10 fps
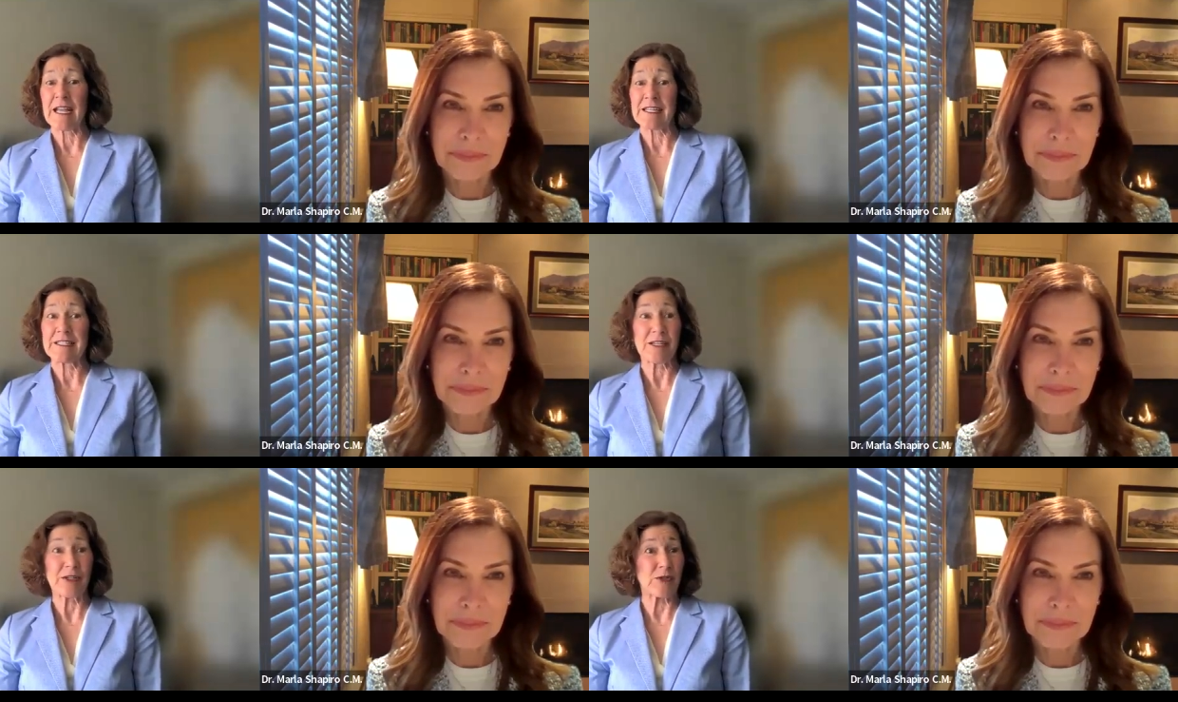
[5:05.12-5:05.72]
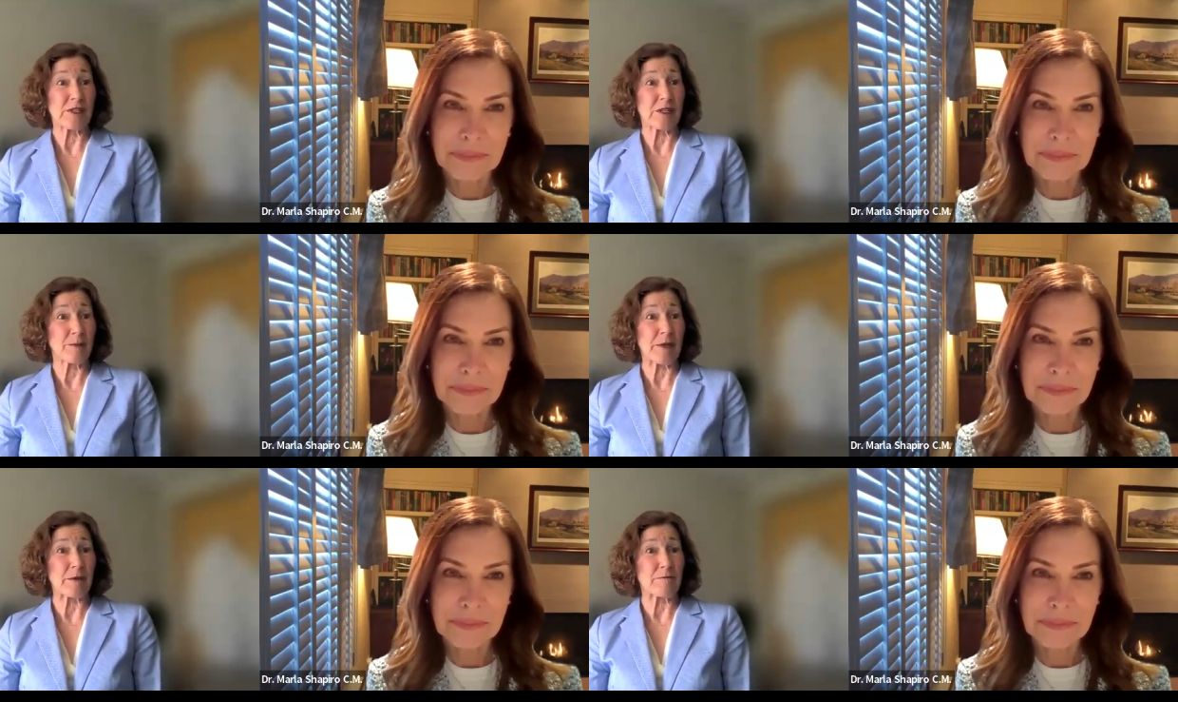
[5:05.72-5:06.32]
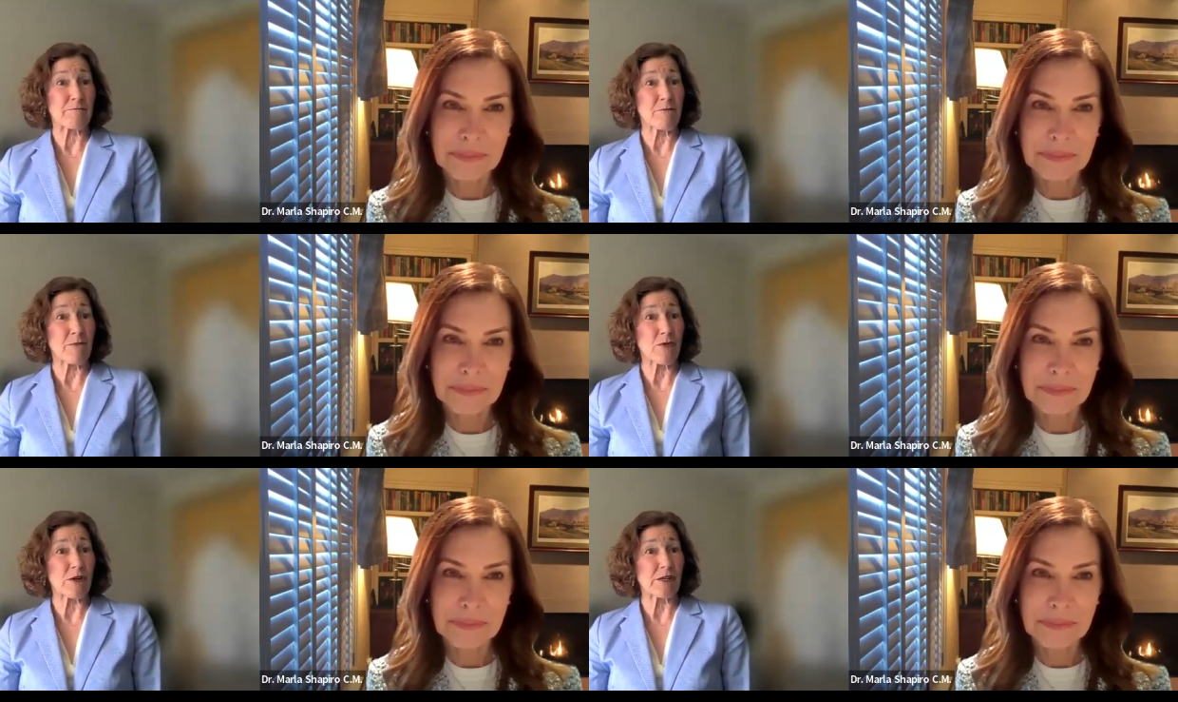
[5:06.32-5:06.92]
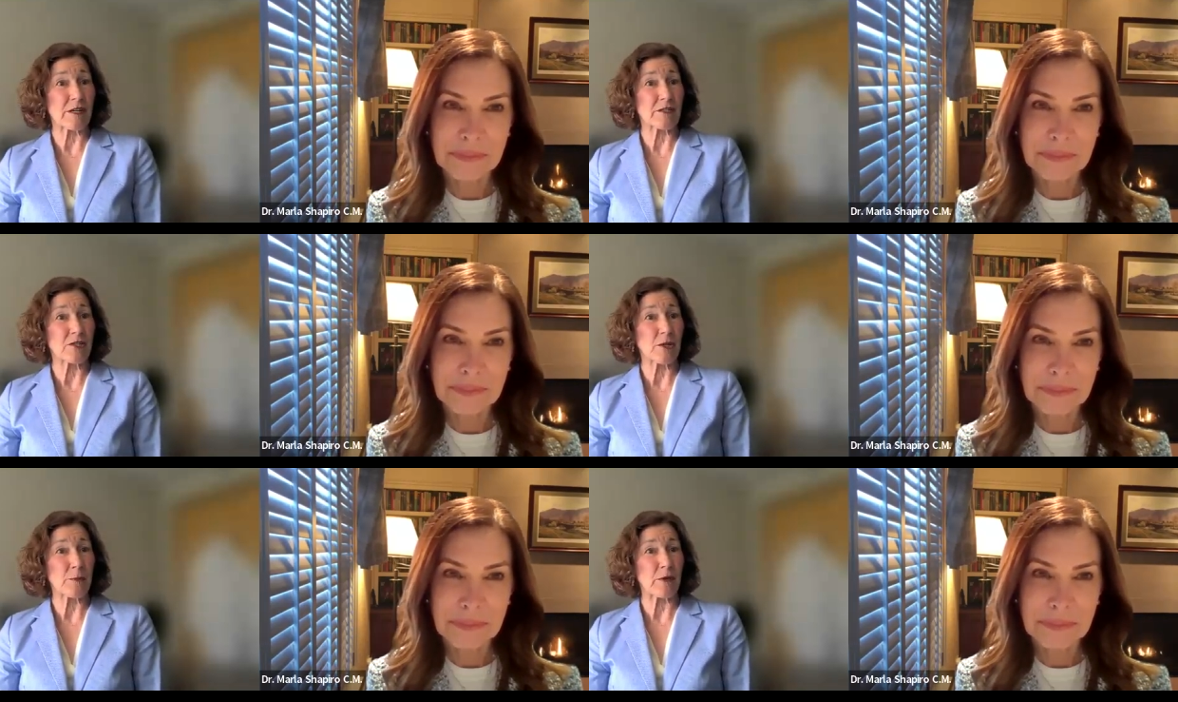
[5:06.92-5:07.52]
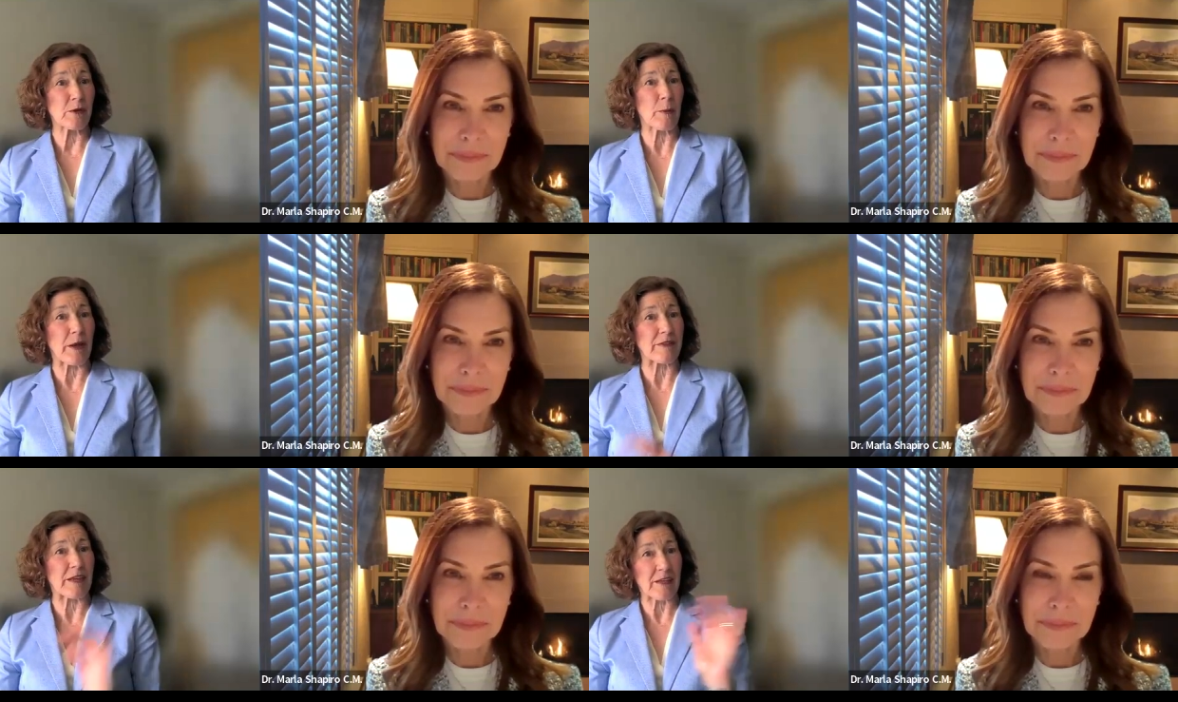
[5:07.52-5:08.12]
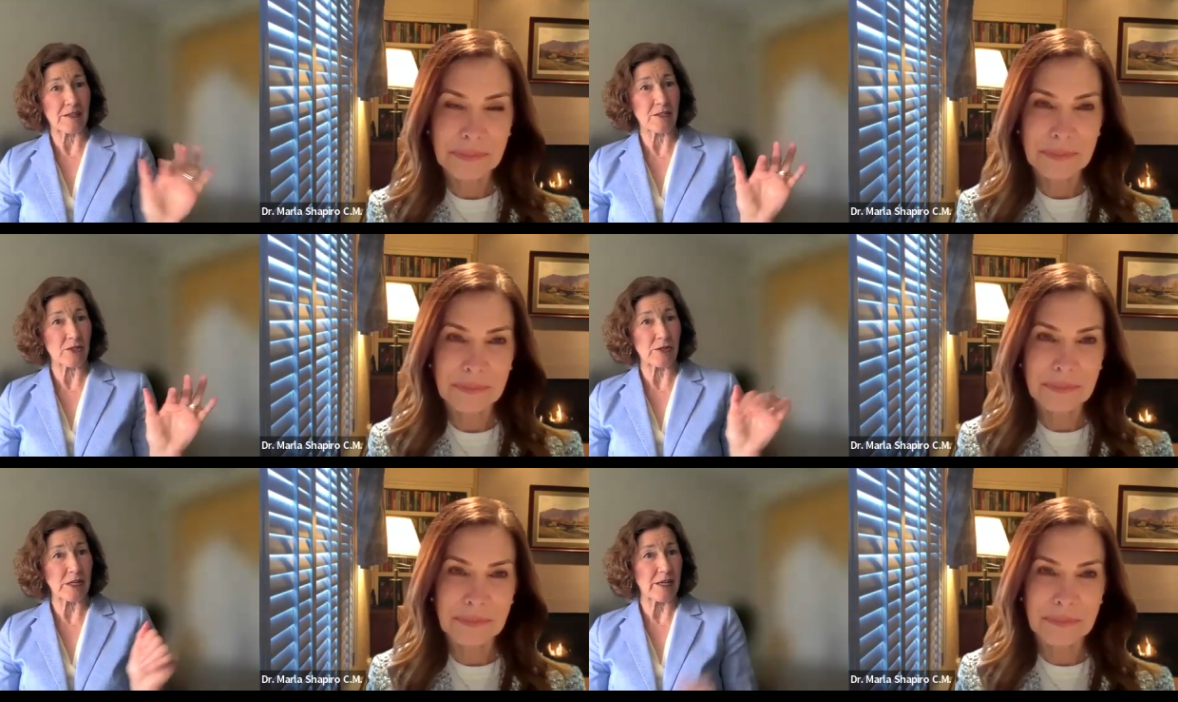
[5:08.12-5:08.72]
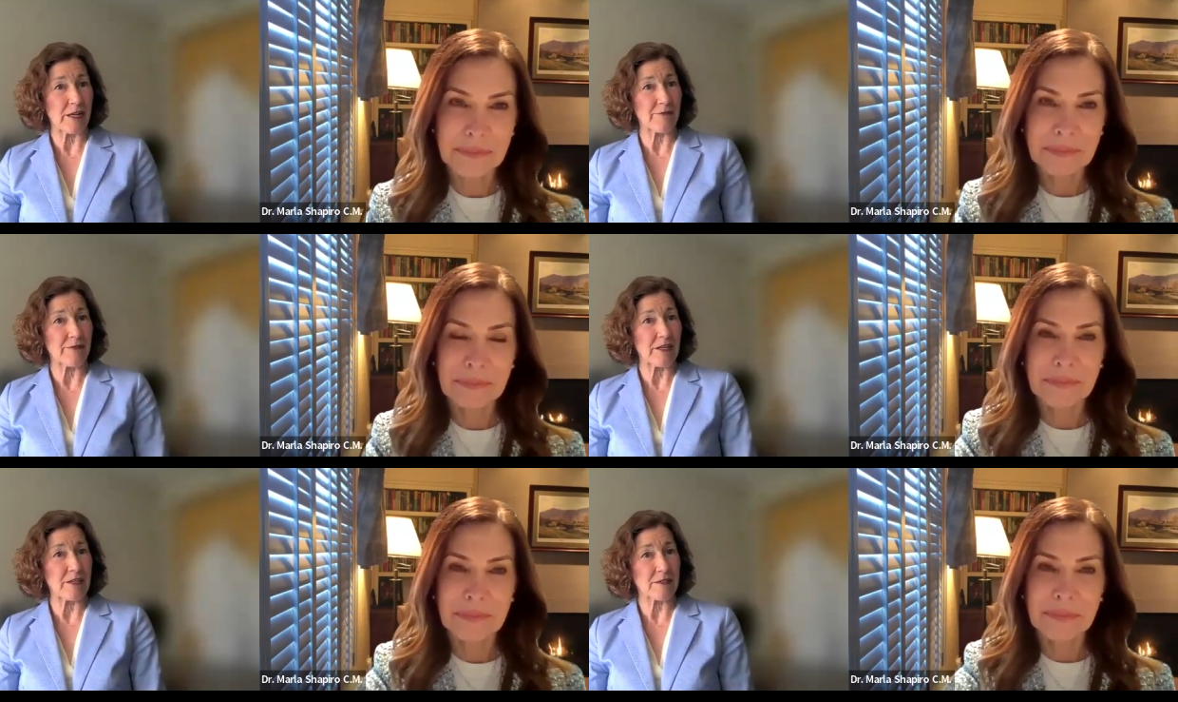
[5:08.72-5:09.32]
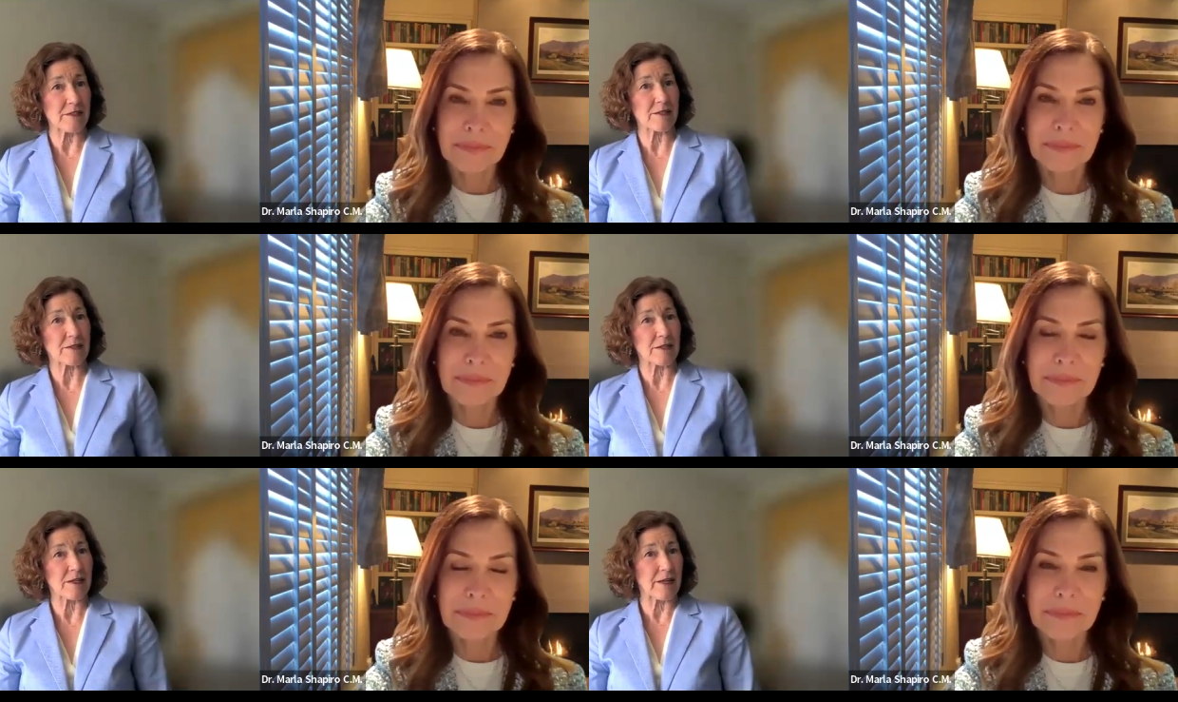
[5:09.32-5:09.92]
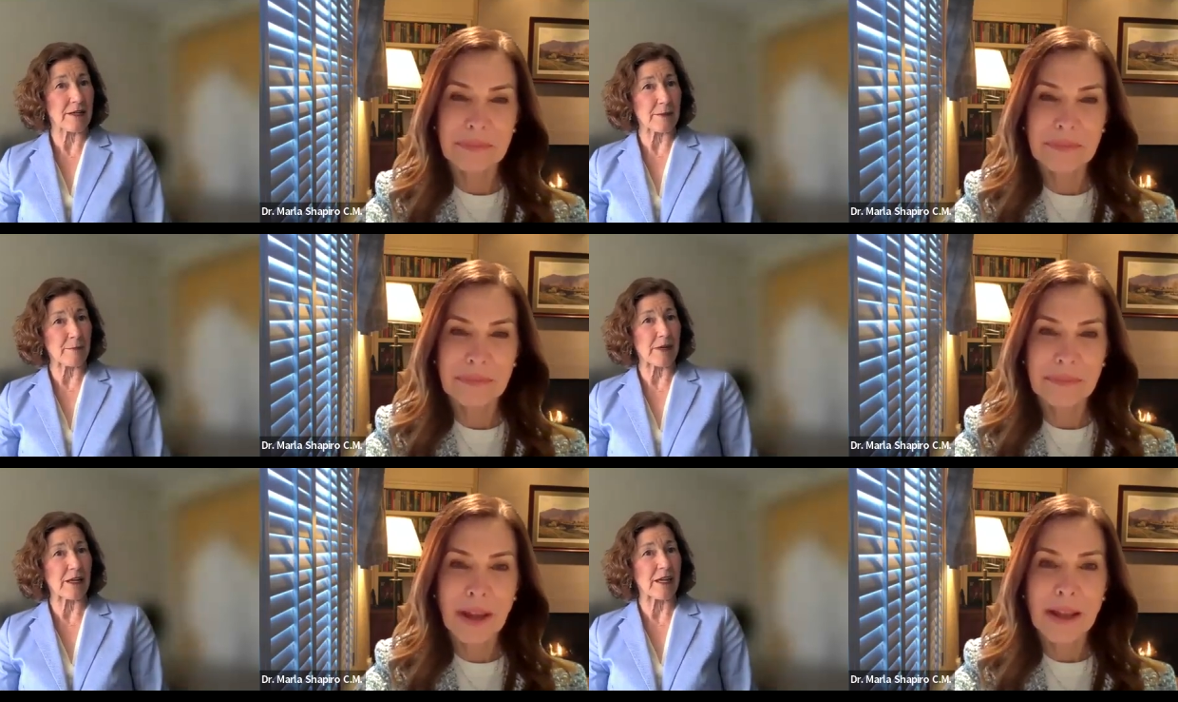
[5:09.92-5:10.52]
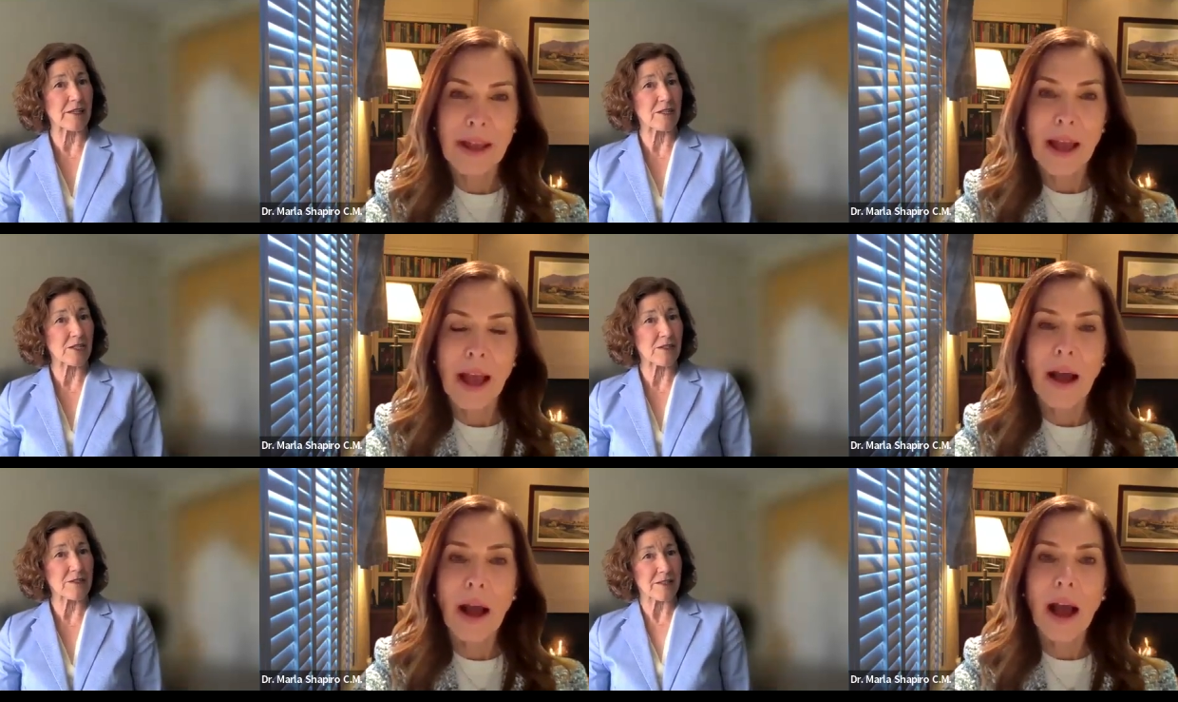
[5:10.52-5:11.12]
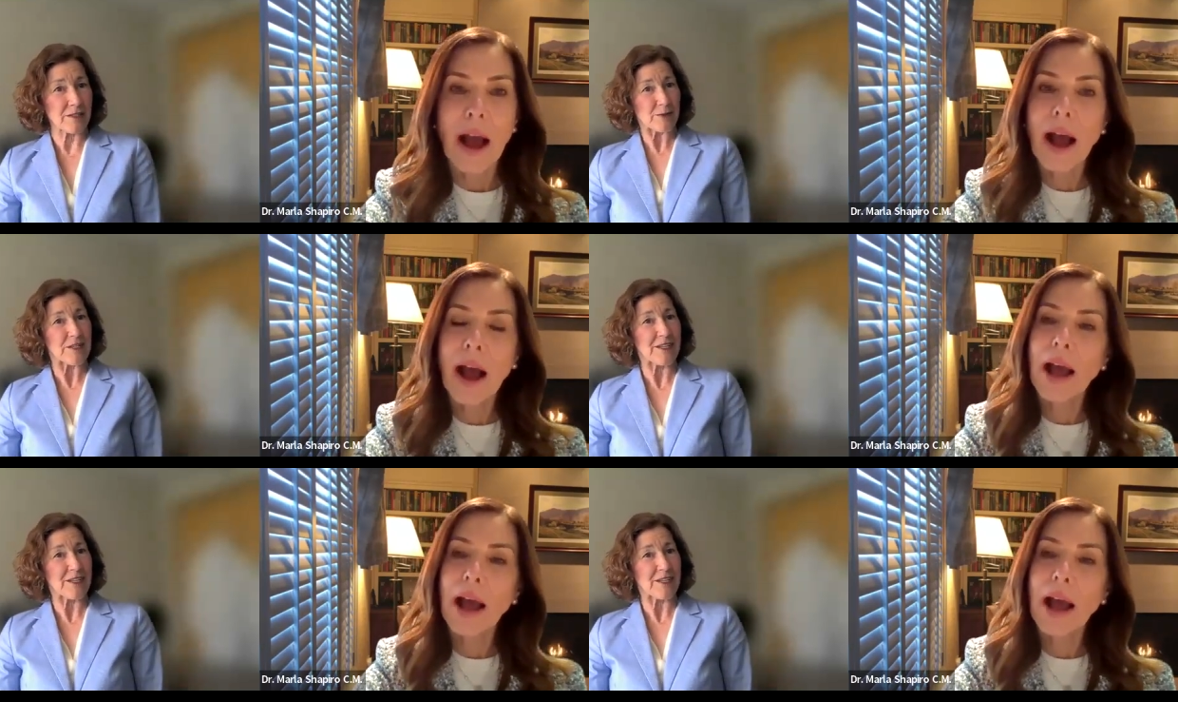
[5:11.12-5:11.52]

Speaker 1: I can tell you a little bit more, Doctor Shapiro, about the history of these uh, medications.